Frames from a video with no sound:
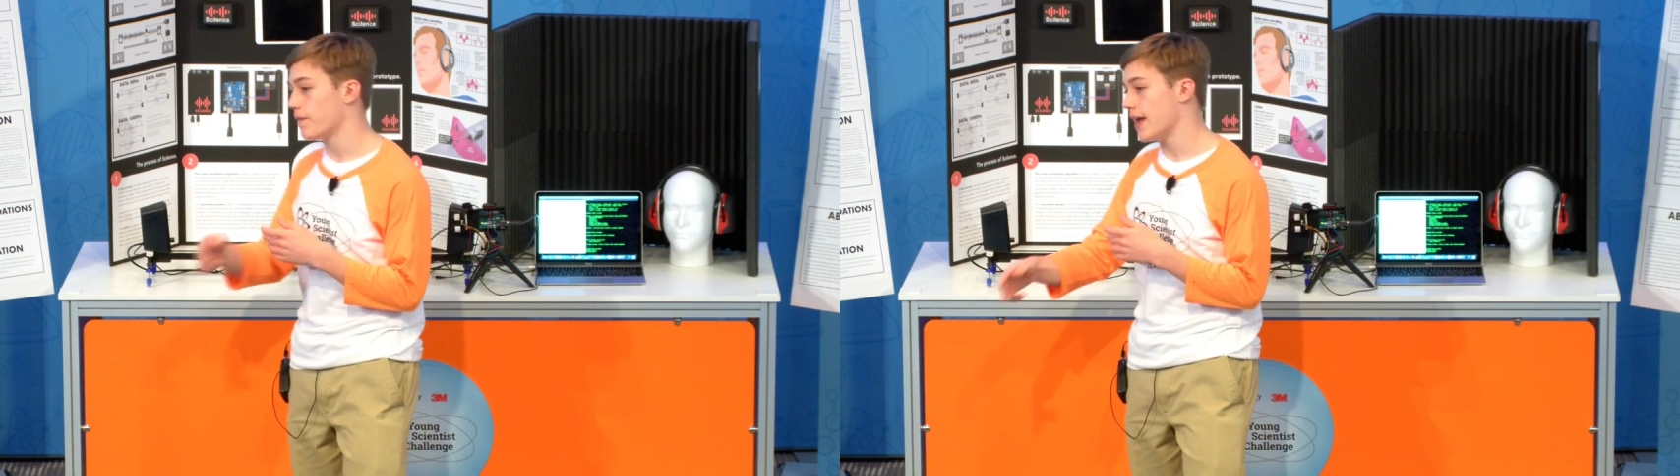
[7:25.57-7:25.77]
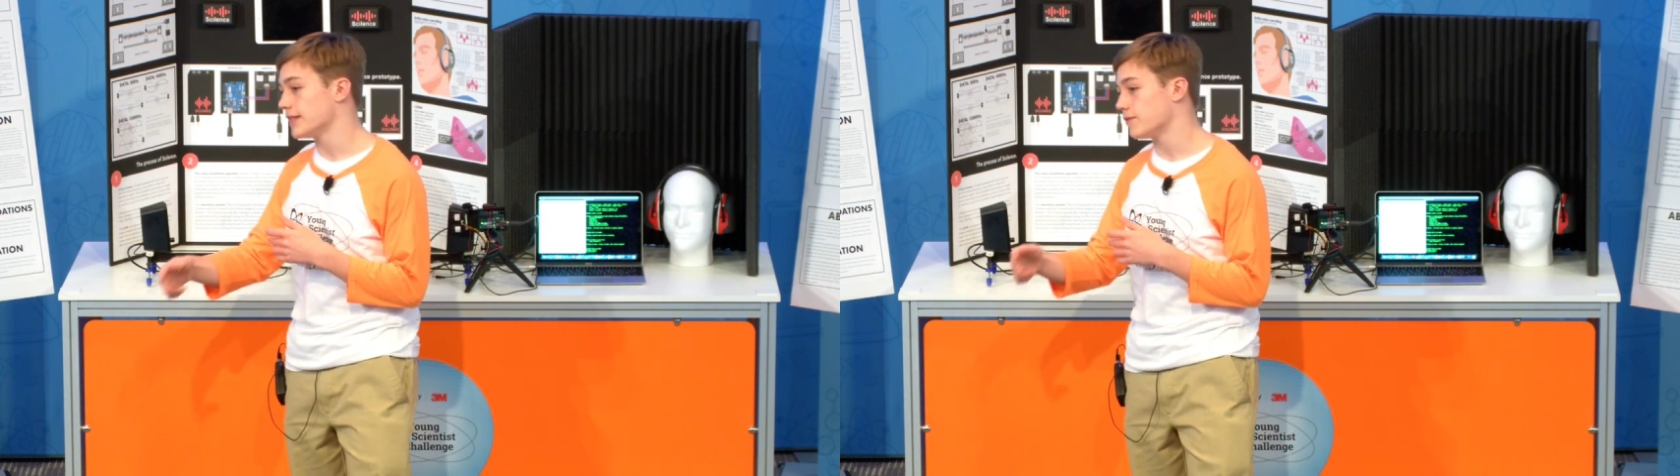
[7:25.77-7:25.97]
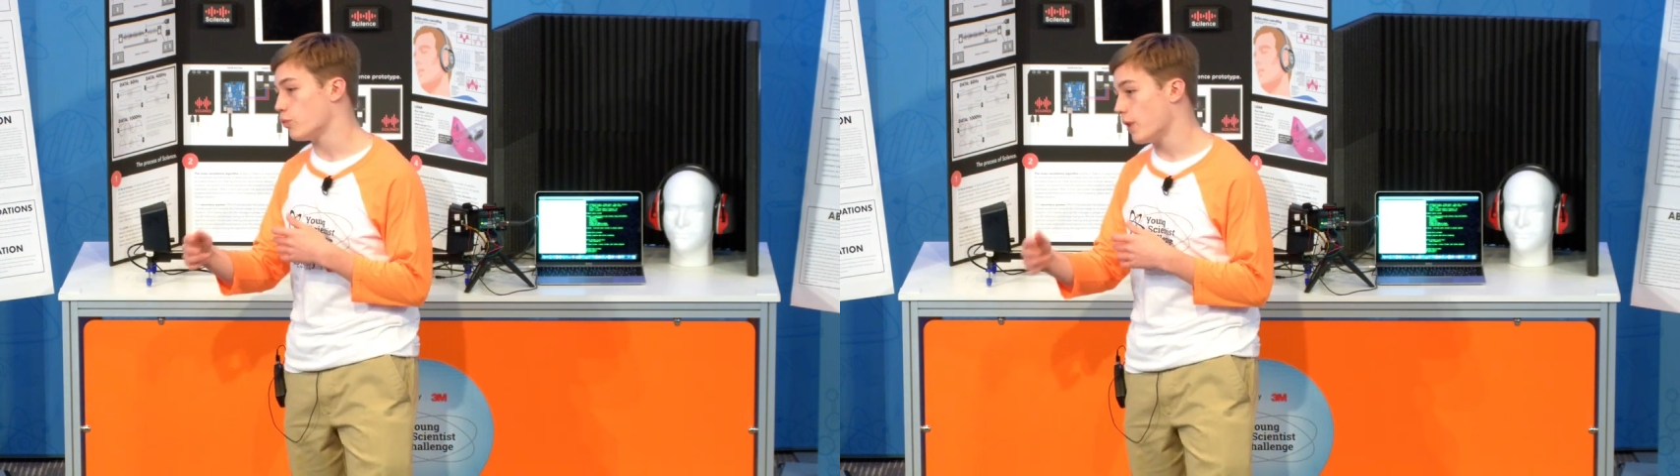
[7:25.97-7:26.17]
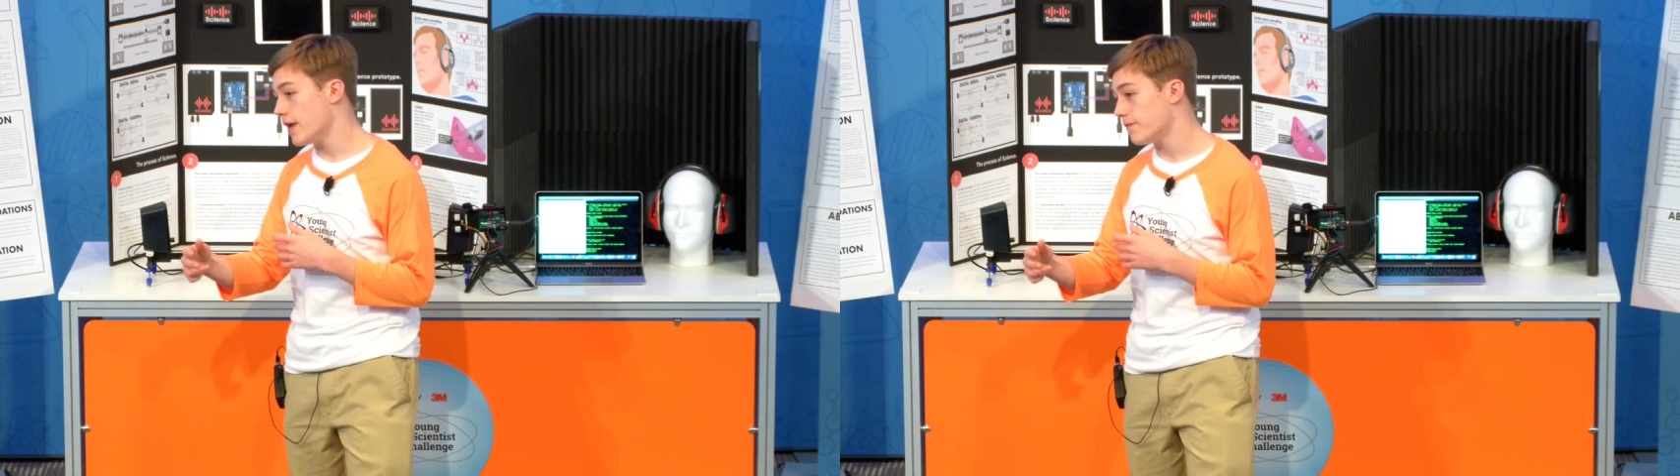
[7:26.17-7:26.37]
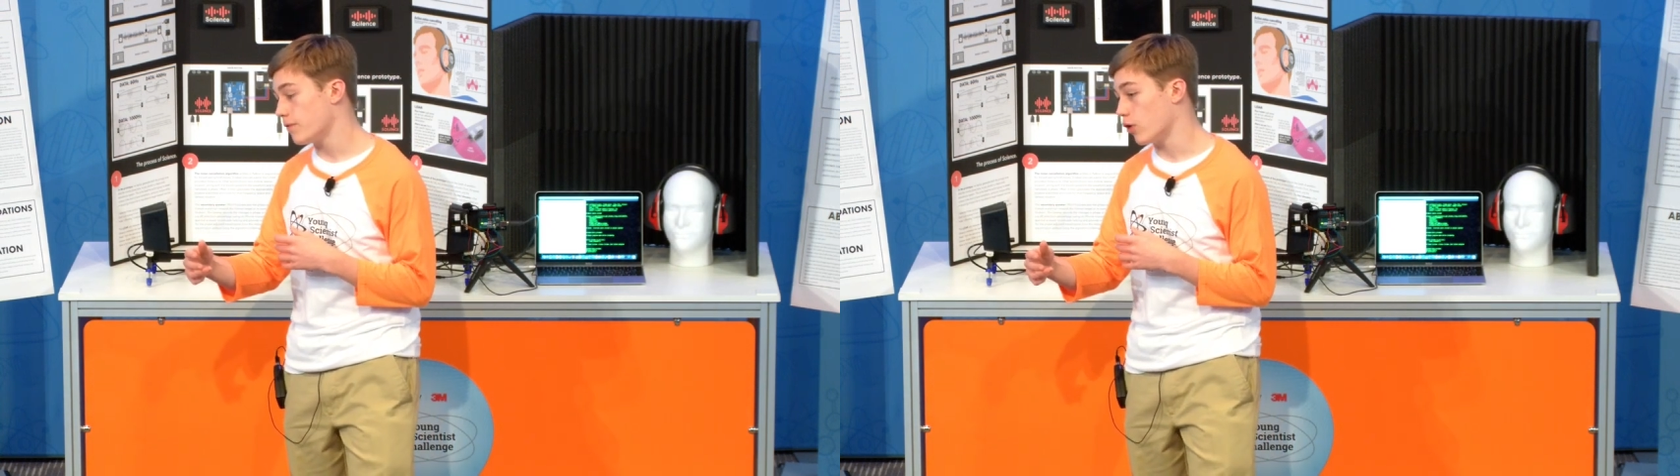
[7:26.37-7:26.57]
phase of a
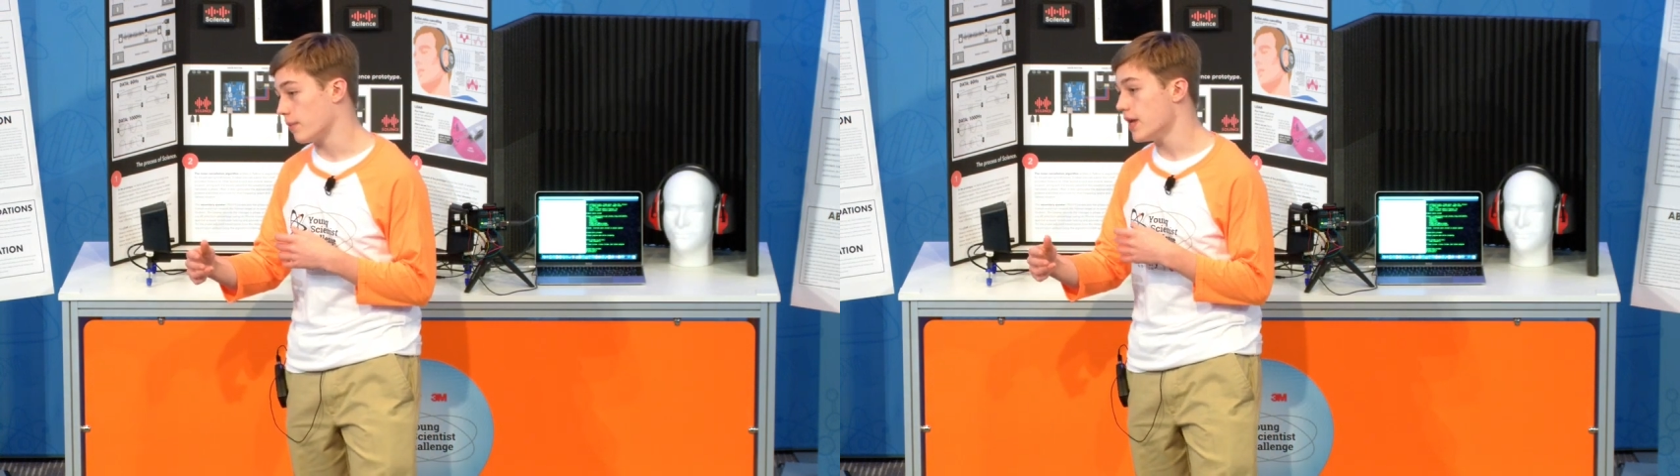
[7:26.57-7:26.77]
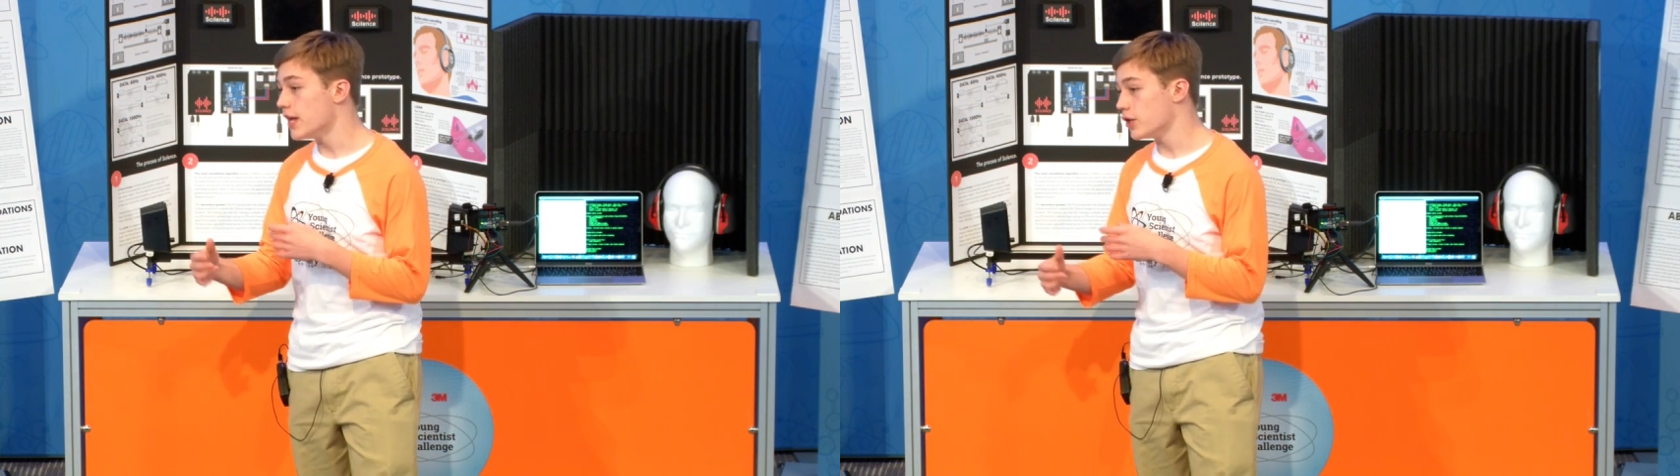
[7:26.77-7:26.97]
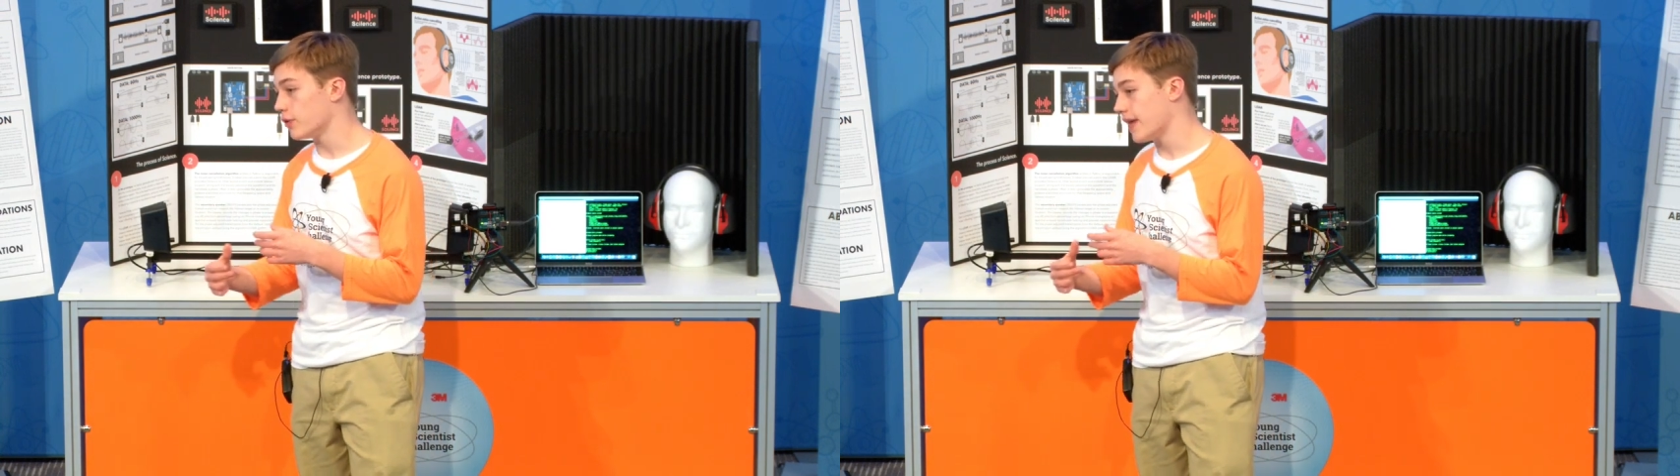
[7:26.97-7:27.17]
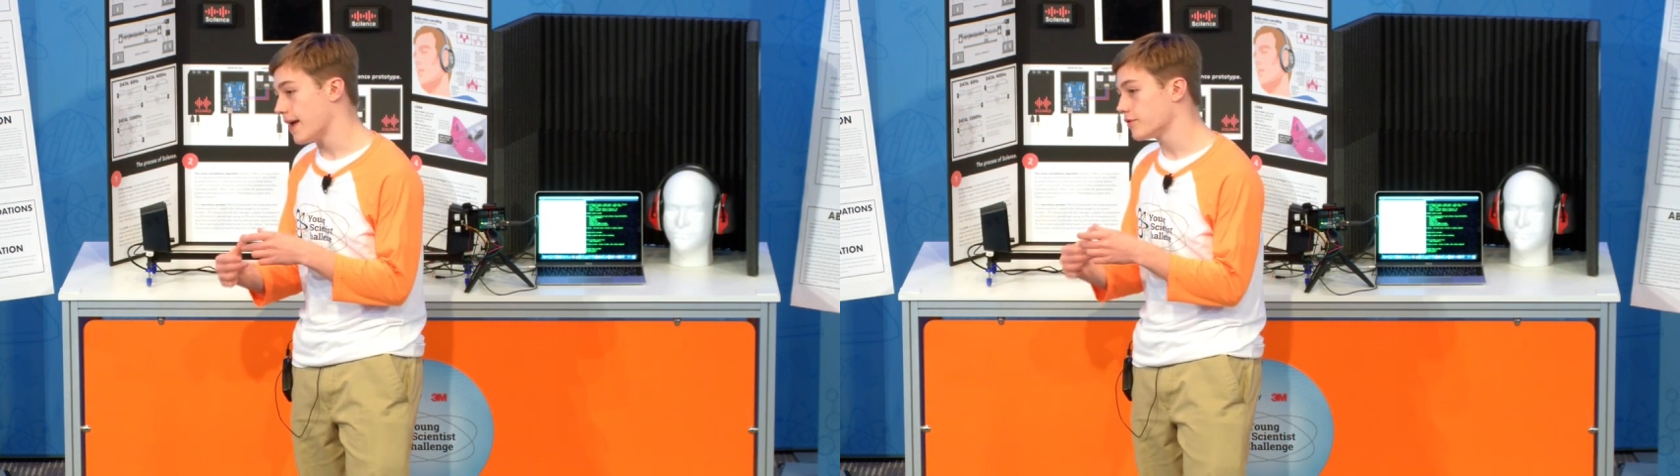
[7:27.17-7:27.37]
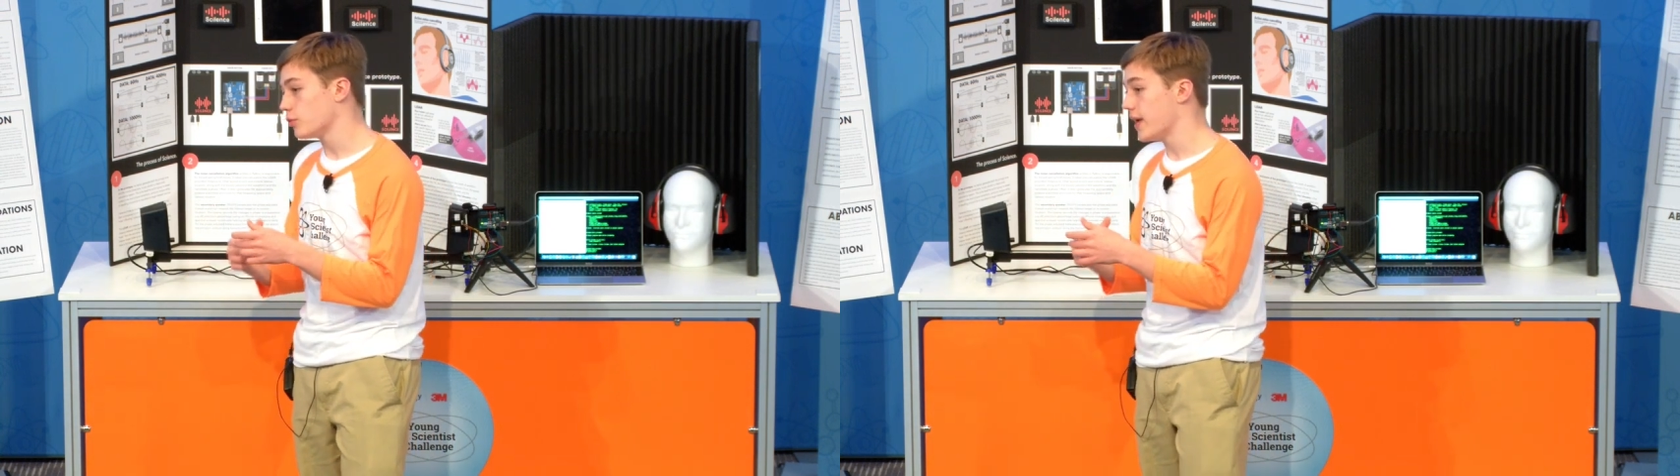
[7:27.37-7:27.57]
waveform. You'd only
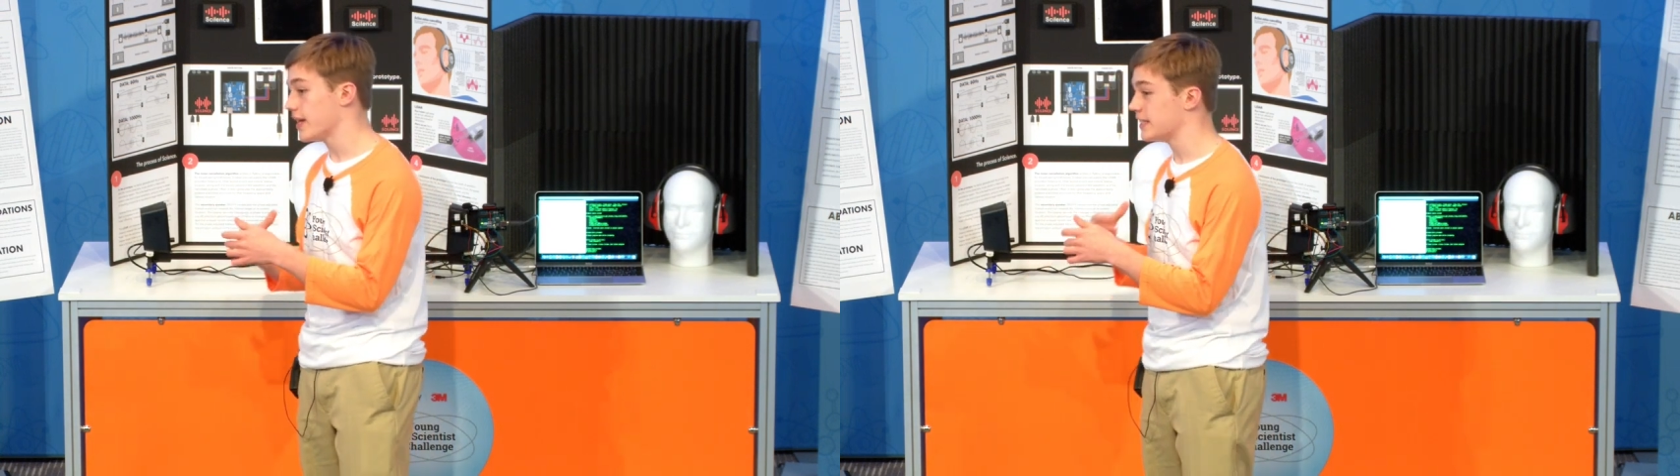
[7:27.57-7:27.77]
have to wait a